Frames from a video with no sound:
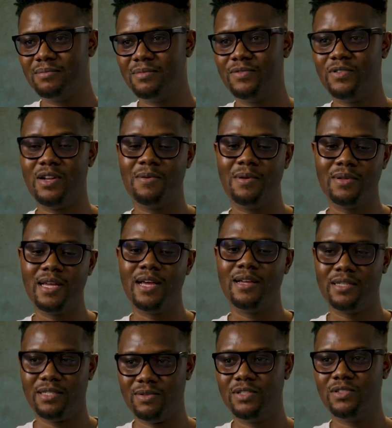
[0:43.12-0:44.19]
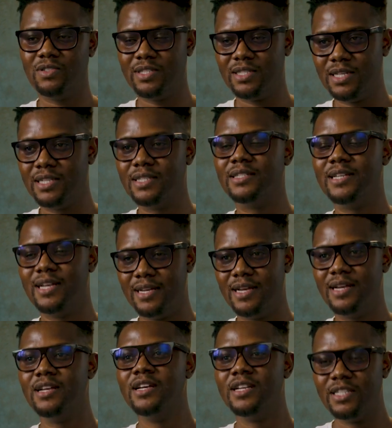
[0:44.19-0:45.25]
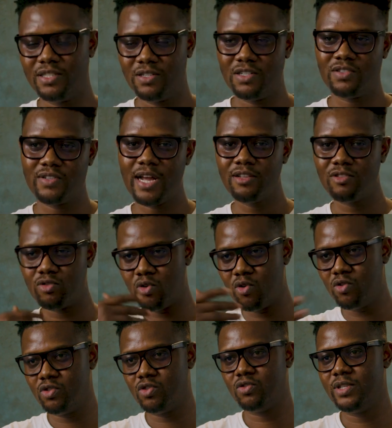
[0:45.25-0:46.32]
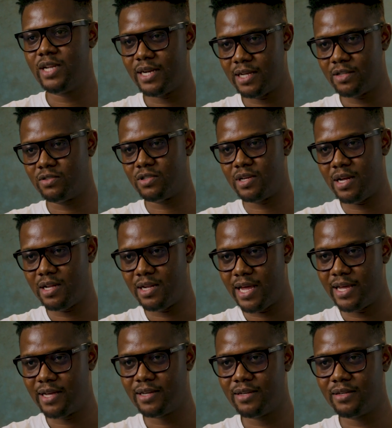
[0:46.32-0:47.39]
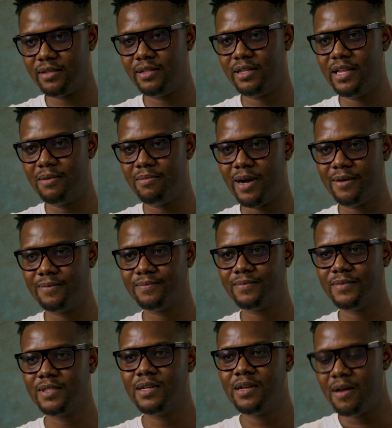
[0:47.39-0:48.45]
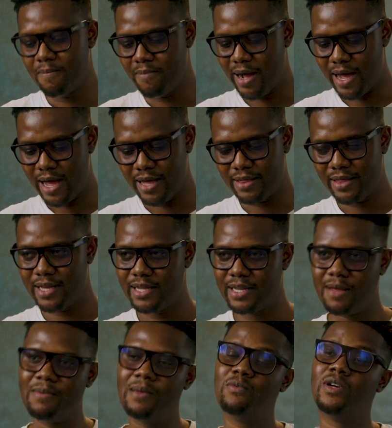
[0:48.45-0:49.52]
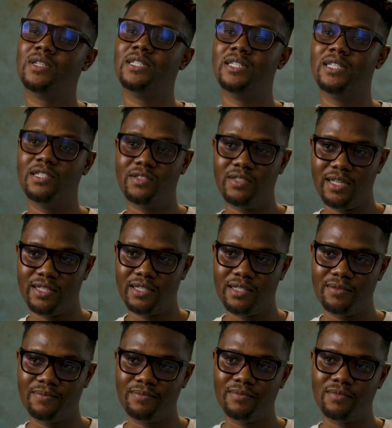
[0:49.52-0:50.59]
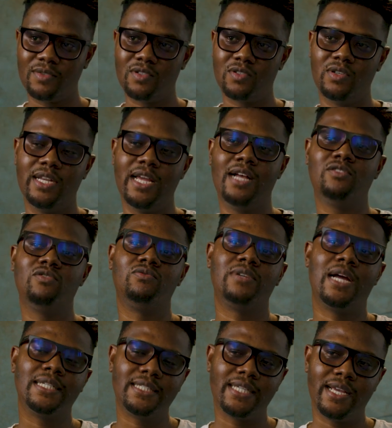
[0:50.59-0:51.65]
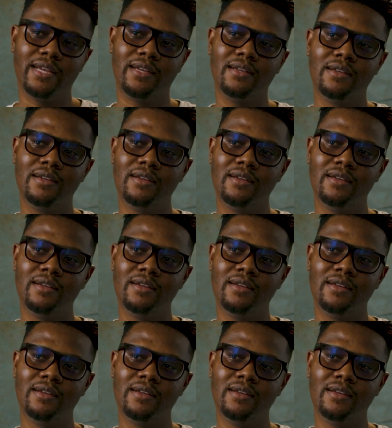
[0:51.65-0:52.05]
Before, yeah, she went cesarean through, yeah, section. Yeah. She was trying to go through the natural like labor. But I think the baby was in distress, so they had to rush her